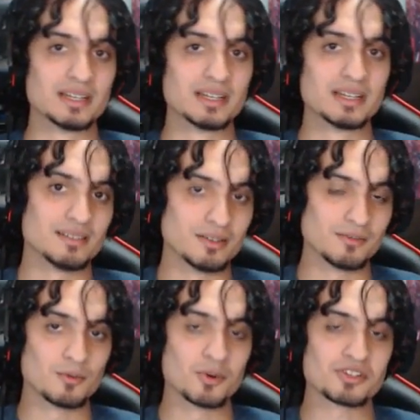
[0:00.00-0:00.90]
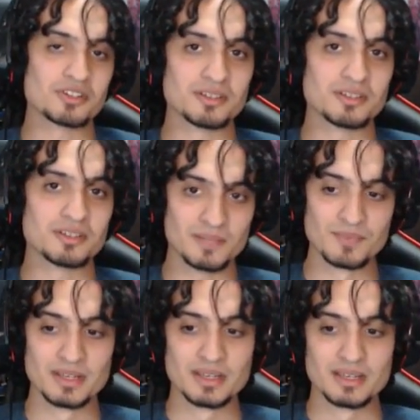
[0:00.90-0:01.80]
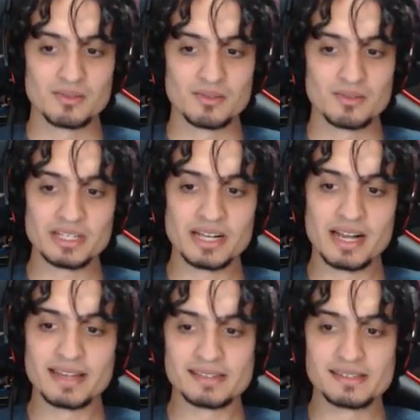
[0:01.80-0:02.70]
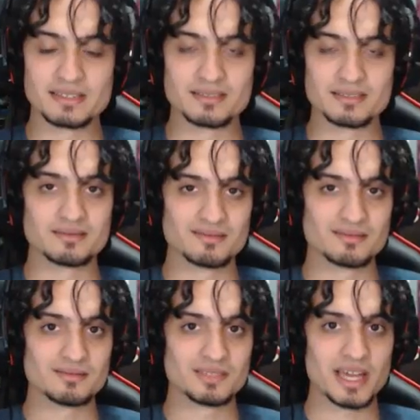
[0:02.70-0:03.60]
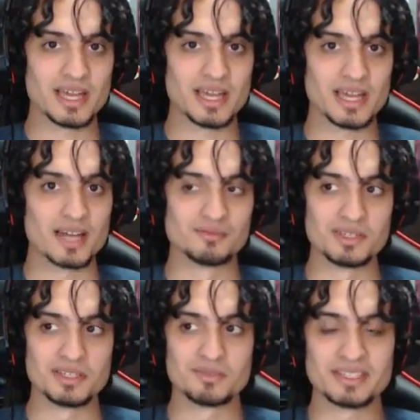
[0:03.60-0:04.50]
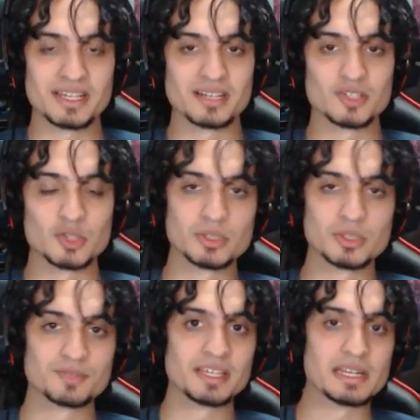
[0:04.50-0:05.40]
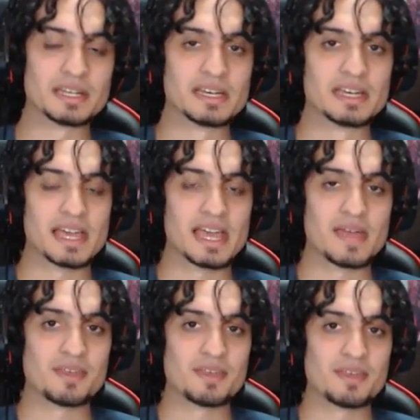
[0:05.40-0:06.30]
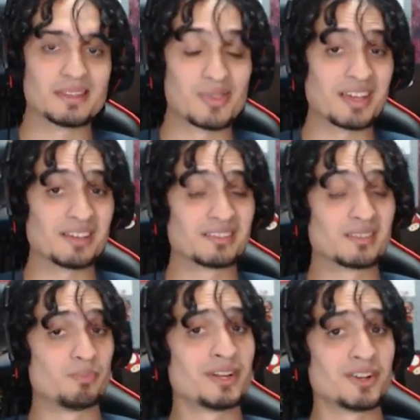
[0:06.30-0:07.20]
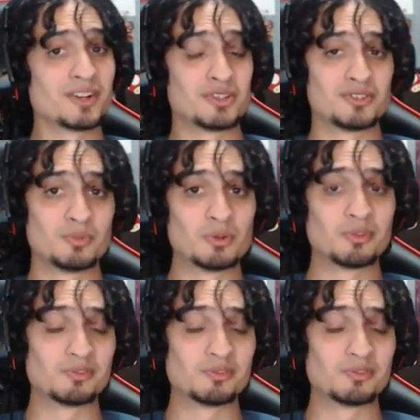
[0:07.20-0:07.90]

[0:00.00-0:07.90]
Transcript: unfortunately, we kind of, we take a little bit of a hit. And then the thing is, the bigger YouTube, the